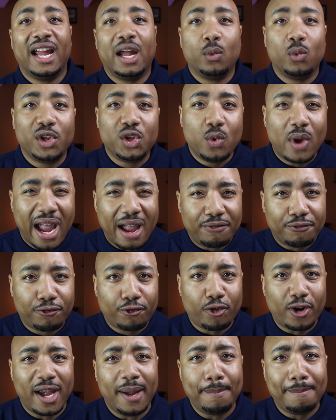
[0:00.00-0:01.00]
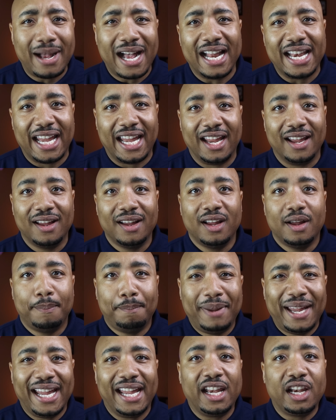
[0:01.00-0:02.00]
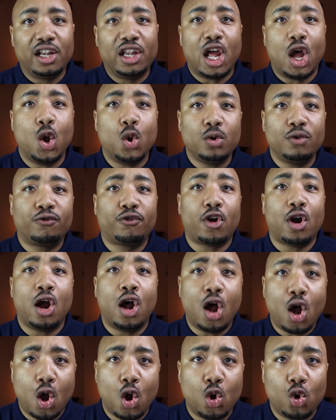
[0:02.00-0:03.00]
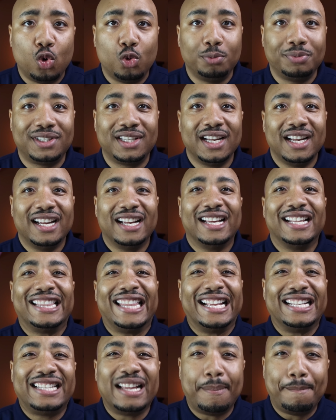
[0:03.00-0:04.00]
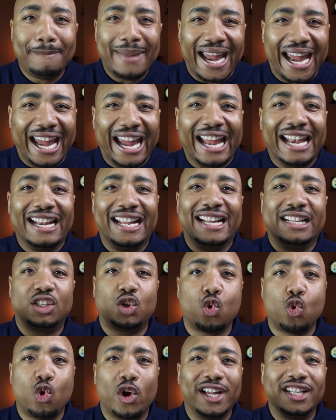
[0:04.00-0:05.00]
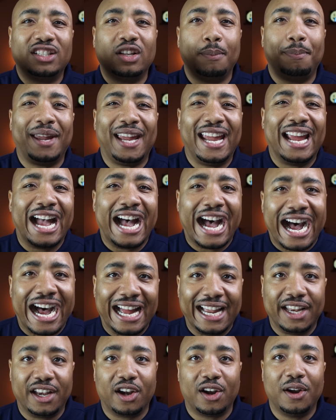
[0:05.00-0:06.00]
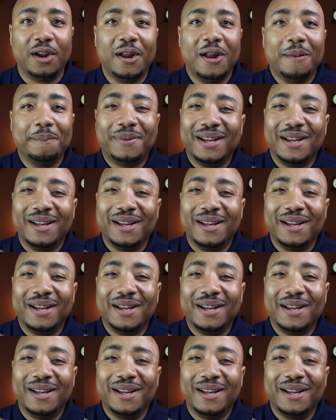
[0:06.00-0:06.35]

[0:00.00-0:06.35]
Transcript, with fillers: And when you have free money being loaned for homes, the demand is going to be higher.